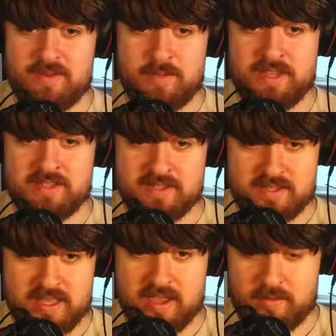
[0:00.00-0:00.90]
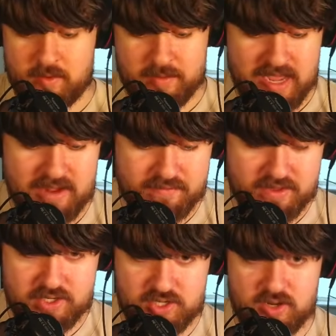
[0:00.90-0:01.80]
means that when we have
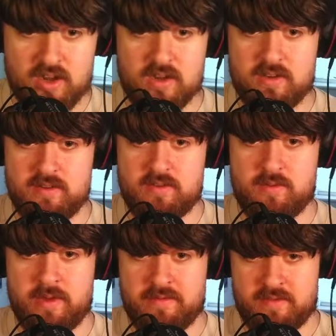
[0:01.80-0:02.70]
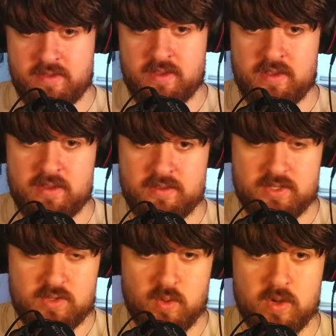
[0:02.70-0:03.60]
this shot with the
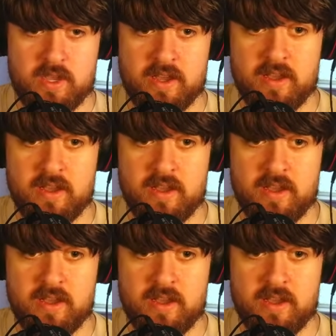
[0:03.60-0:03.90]
stalker,